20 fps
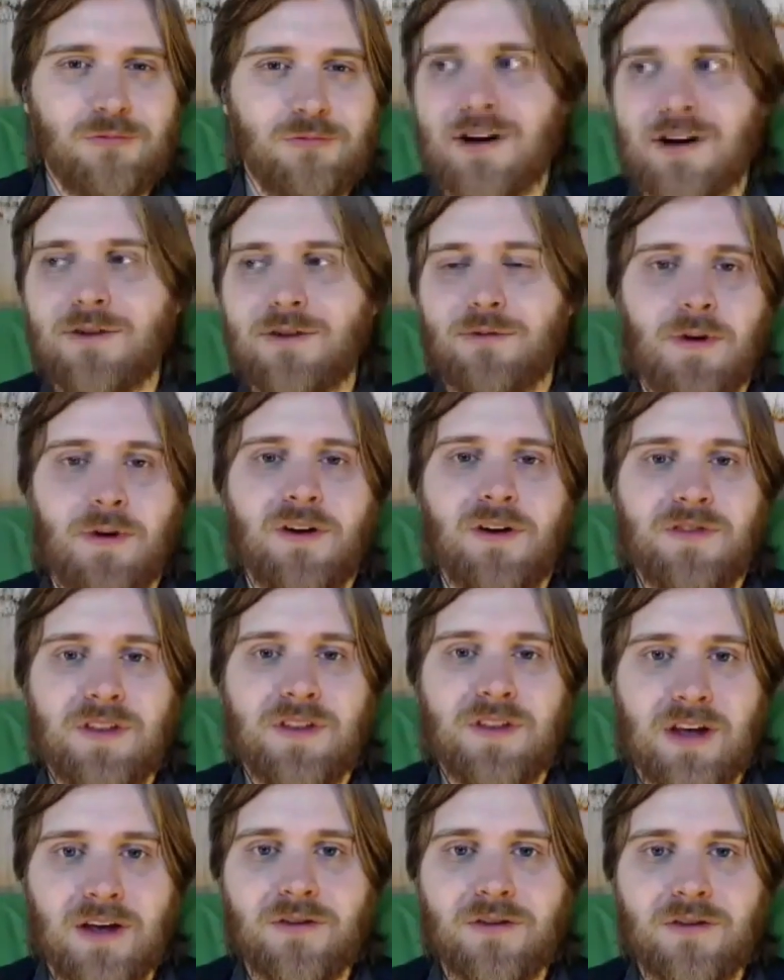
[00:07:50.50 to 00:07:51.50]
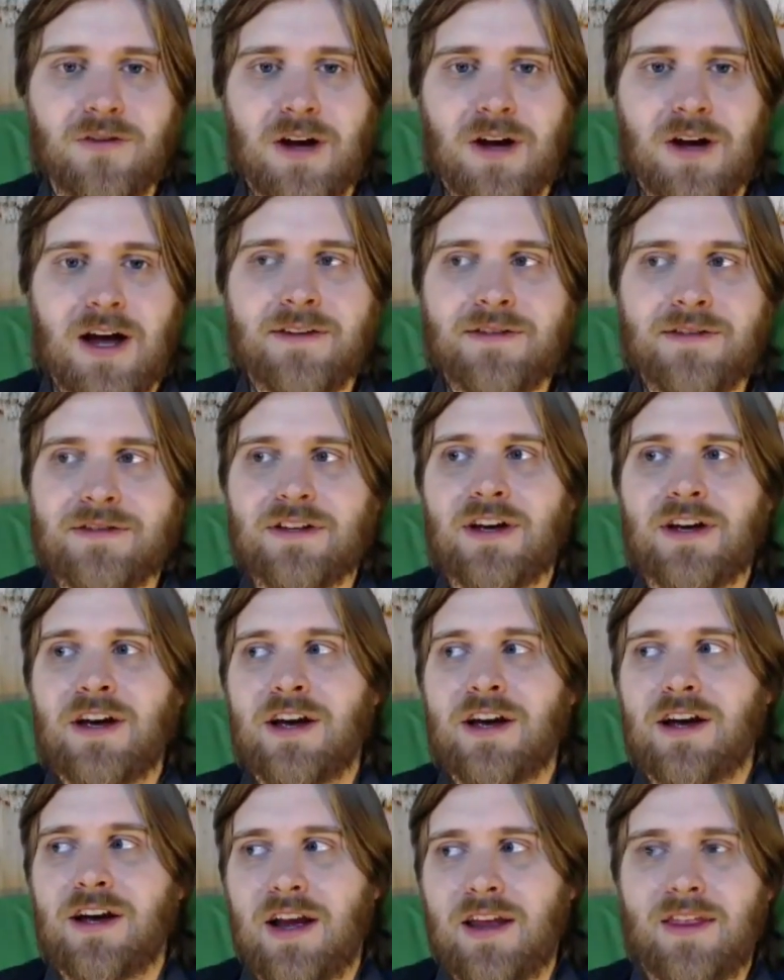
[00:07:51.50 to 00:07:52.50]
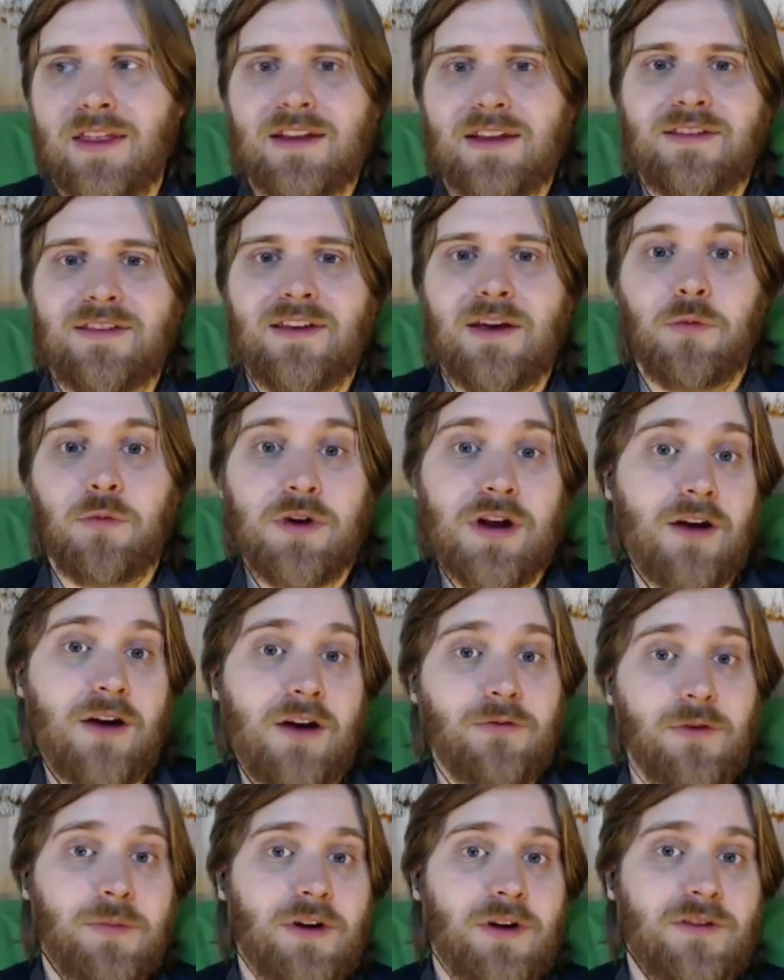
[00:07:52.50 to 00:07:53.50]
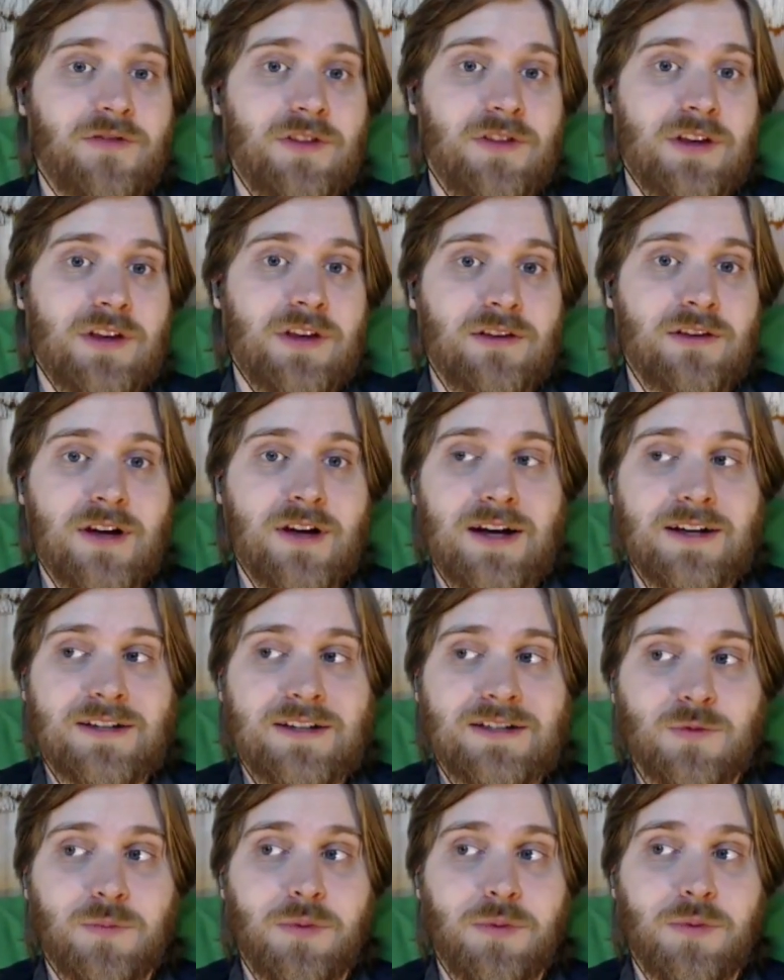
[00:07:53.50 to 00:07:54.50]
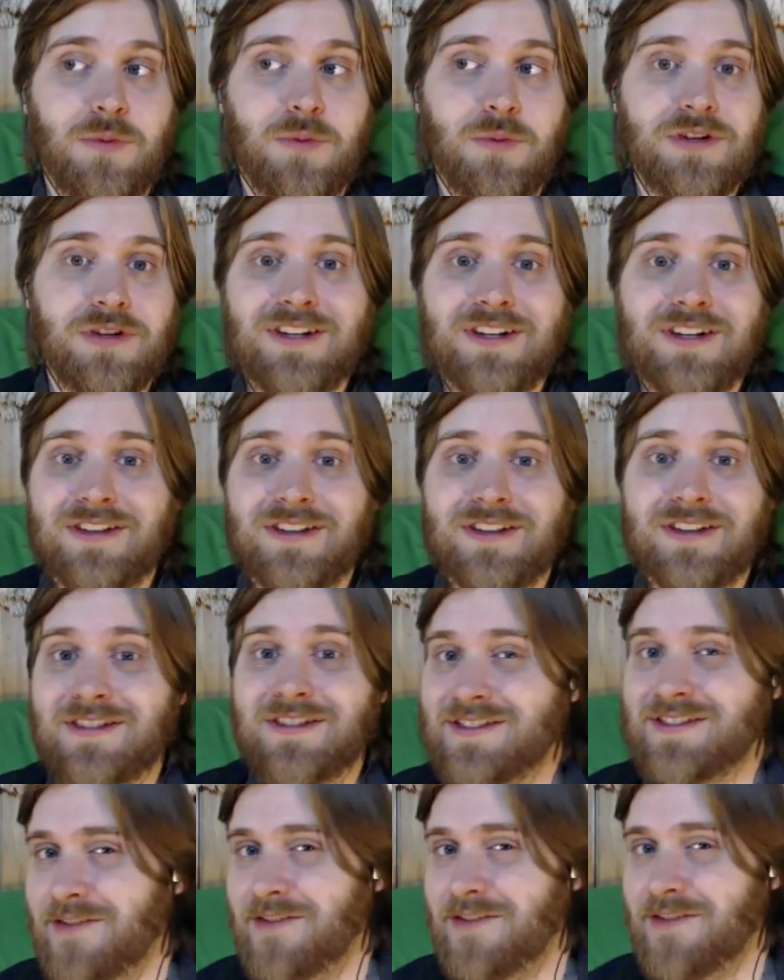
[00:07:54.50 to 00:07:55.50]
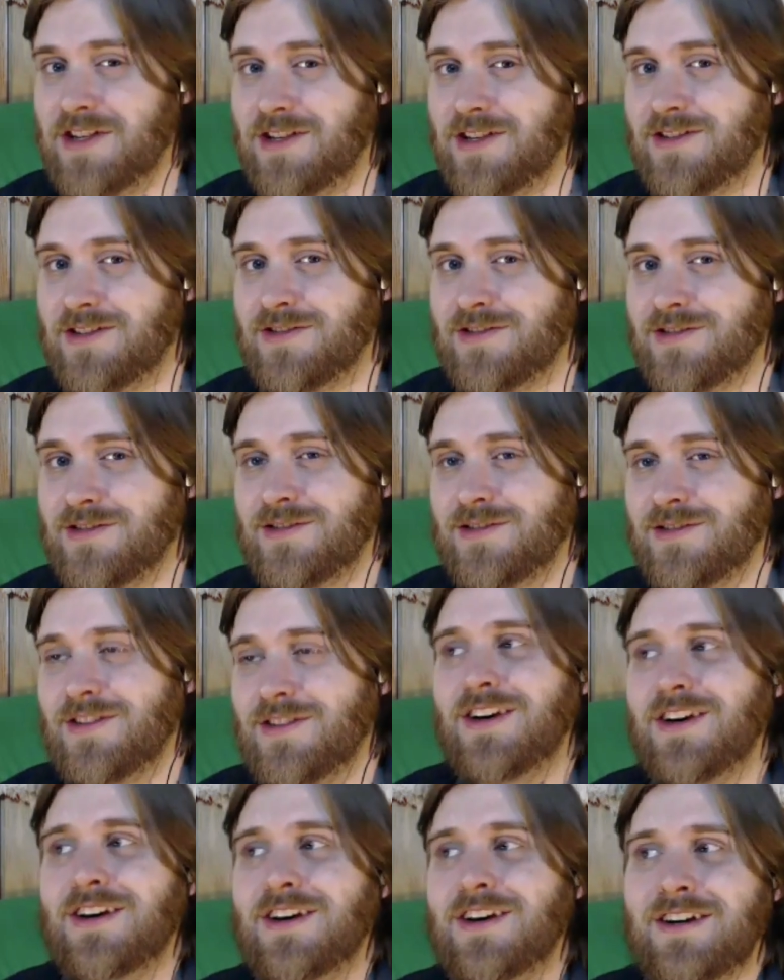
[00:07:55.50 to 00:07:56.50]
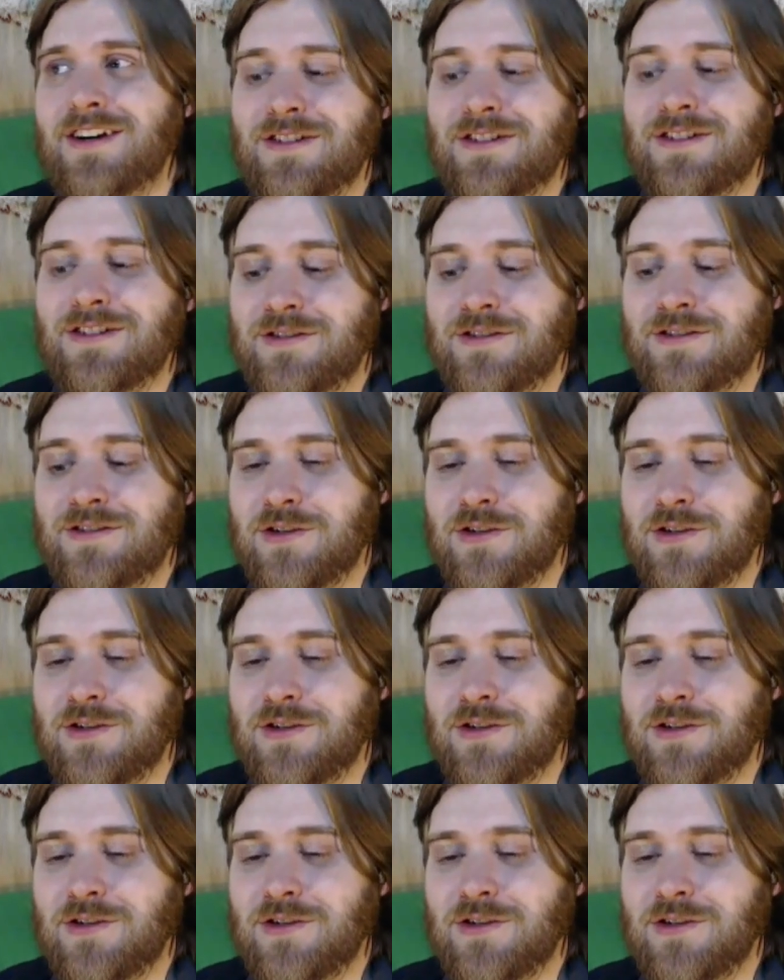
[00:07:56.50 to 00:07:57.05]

to rip off The Other Guys and then say, we're not ripping off The Other Guys, we're putting it in the 70s. So